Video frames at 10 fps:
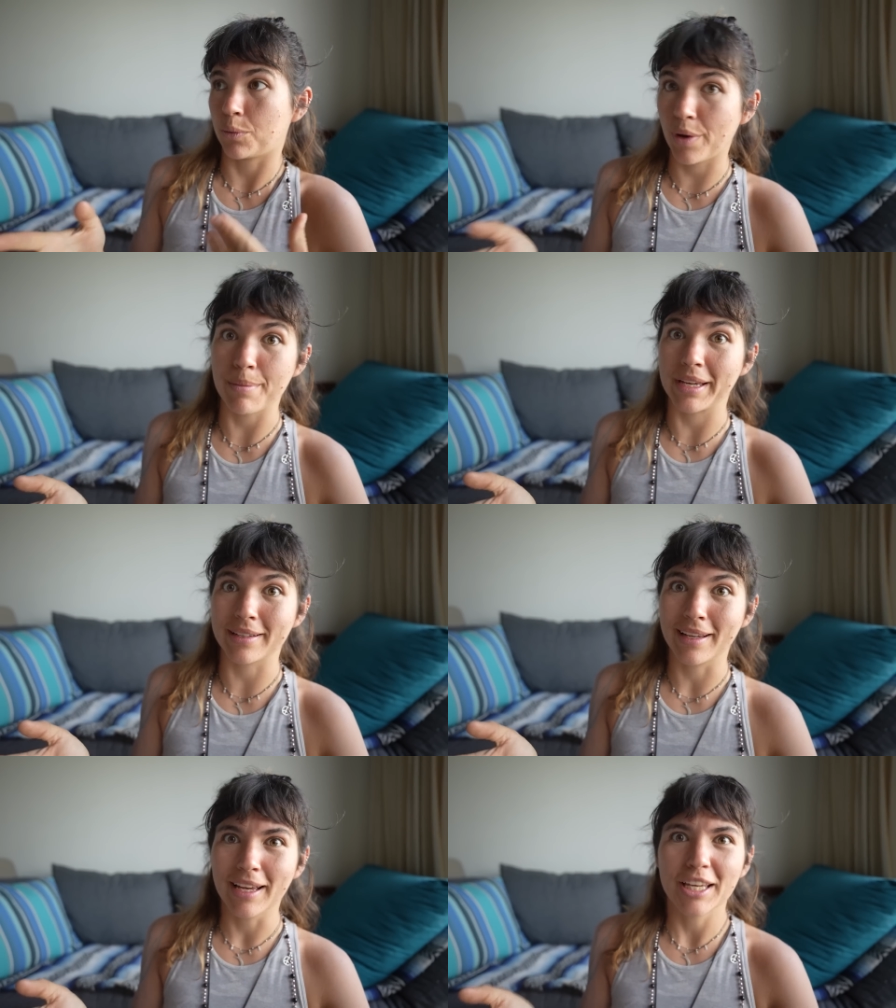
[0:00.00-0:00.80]

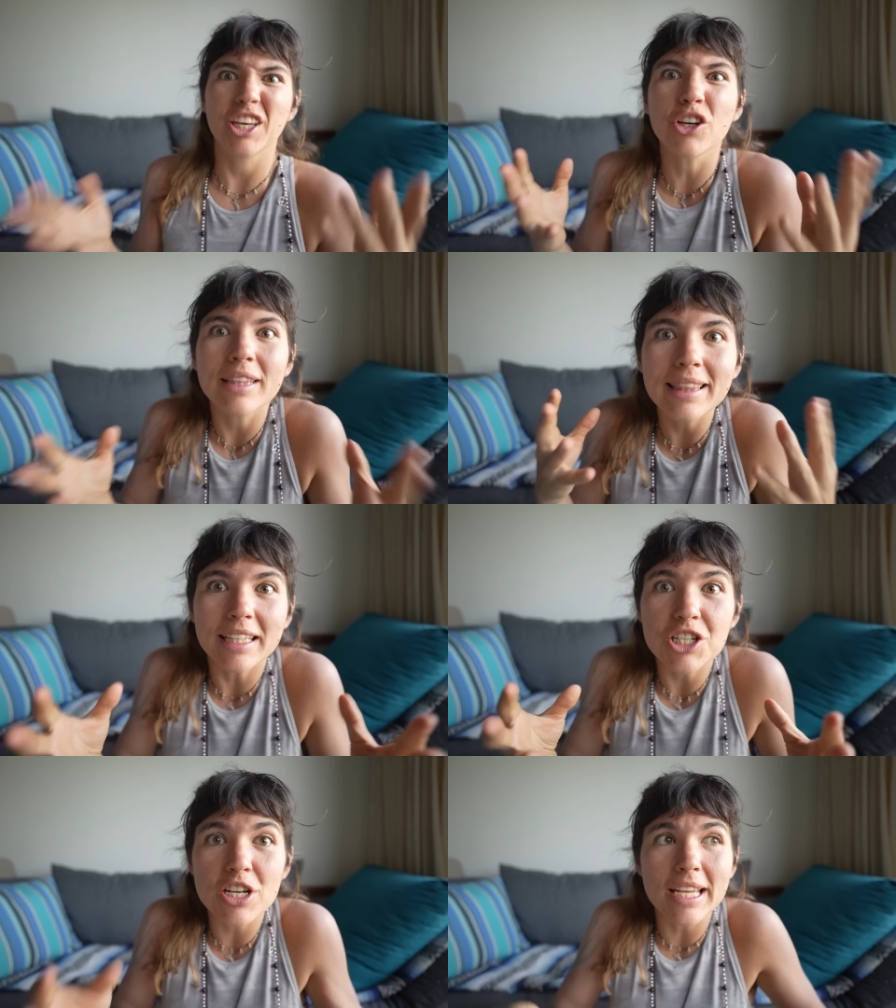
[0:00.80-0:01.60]
women, he could
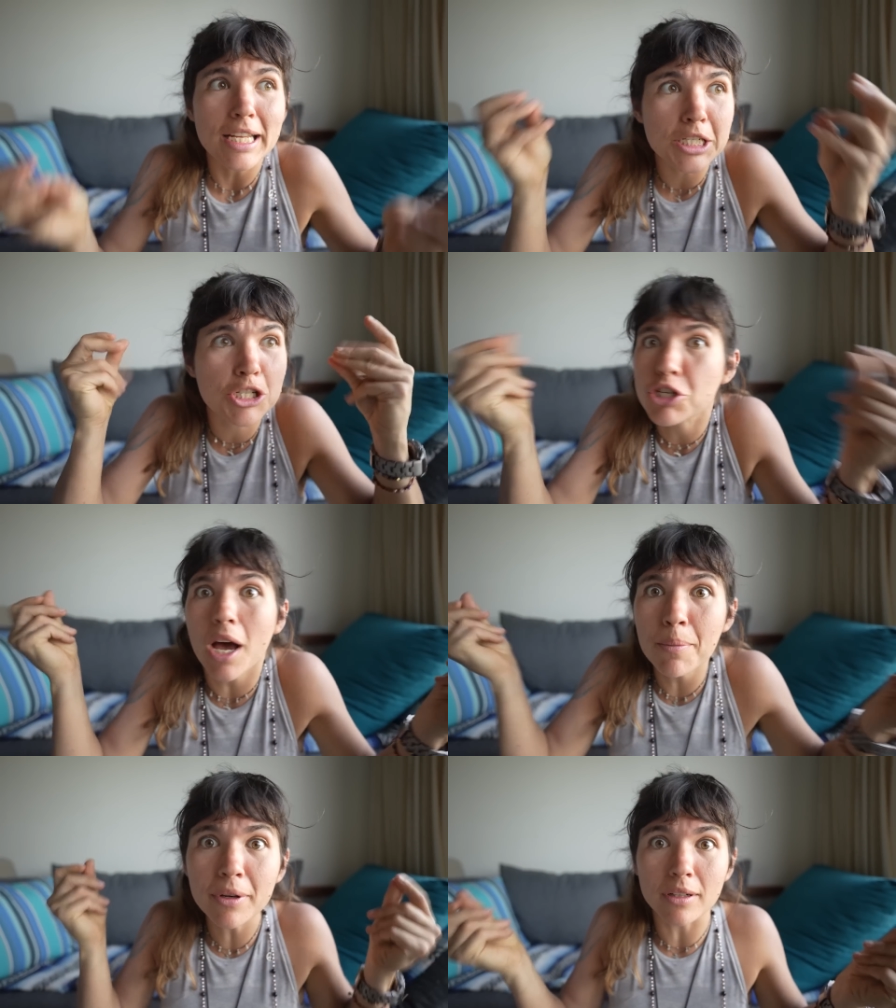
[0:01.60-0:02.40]
literally
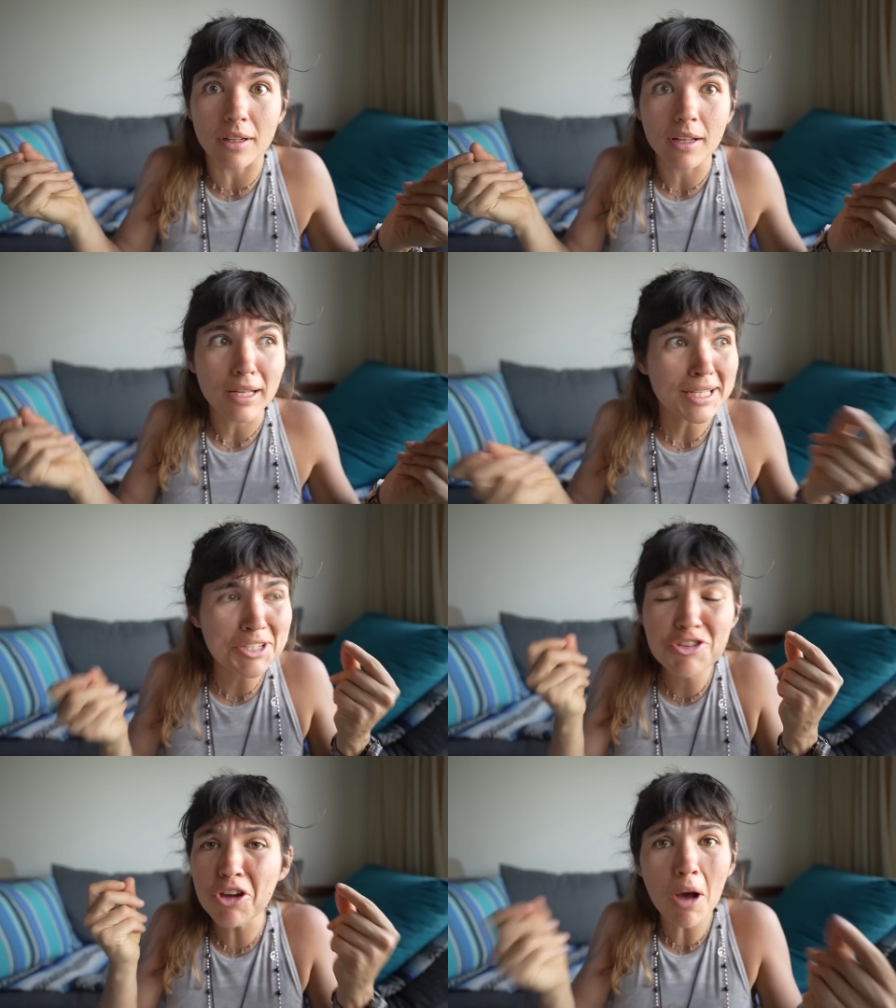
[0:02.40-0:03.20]
double,
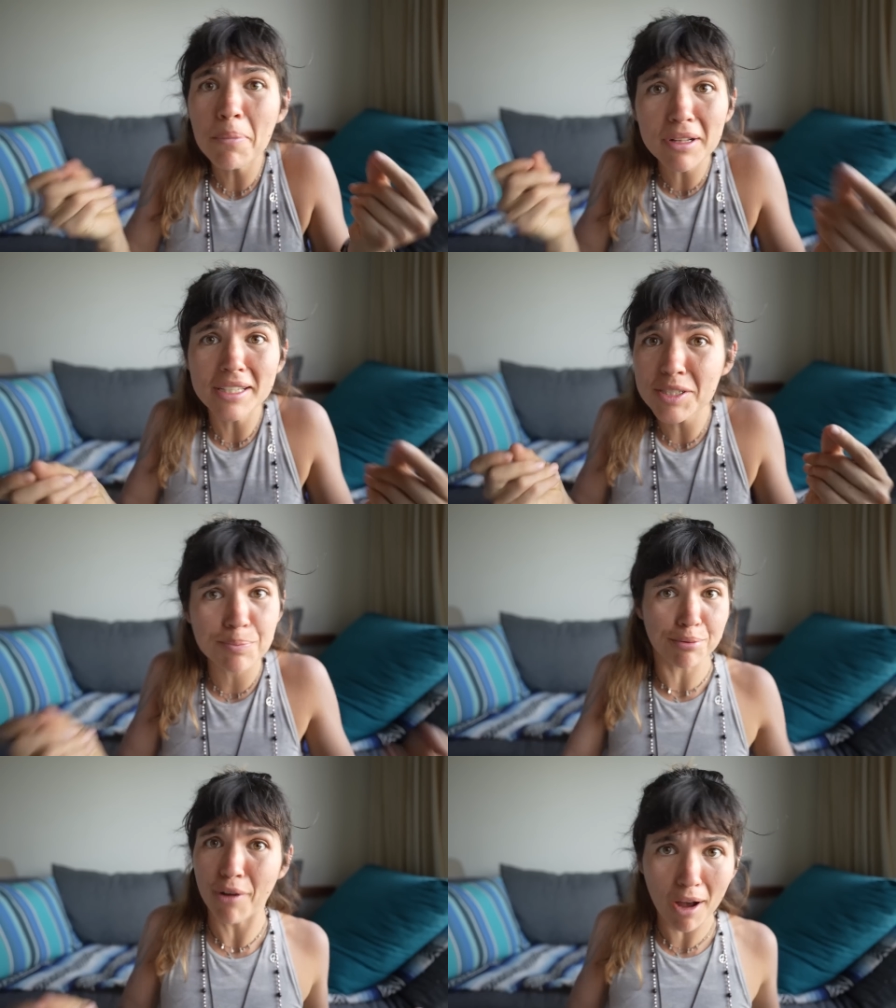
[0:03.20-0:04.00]
double his
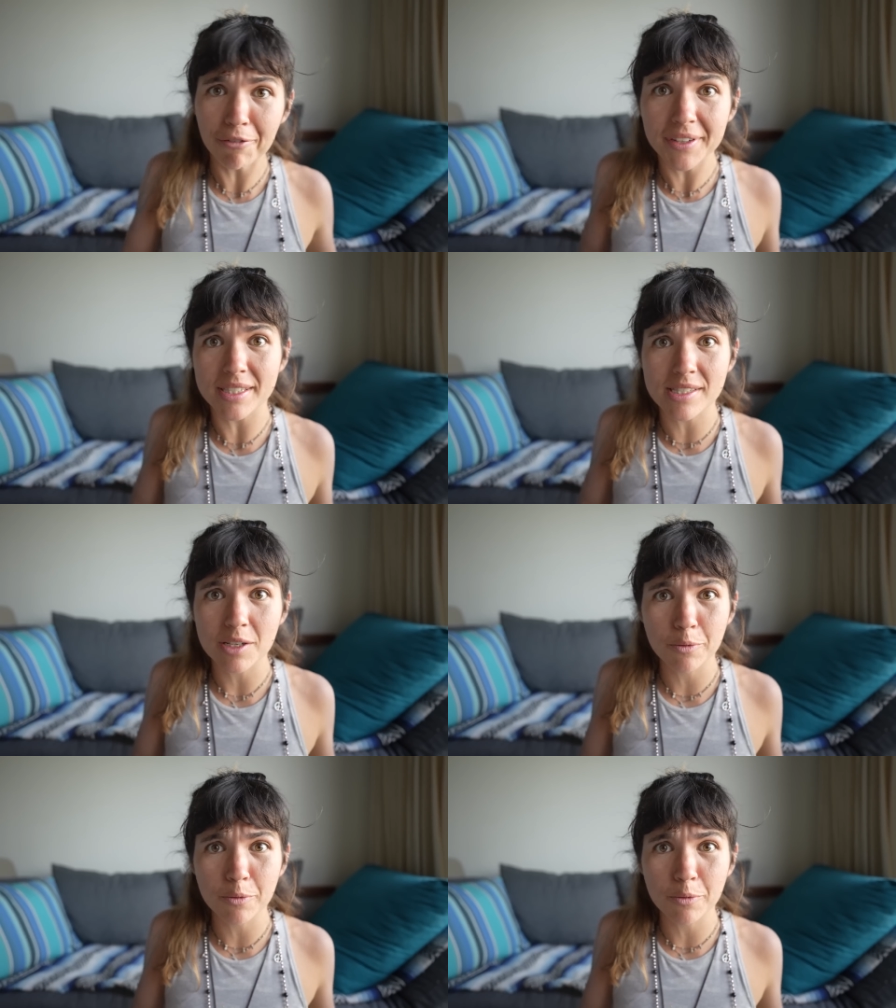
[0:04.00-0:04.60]
profits,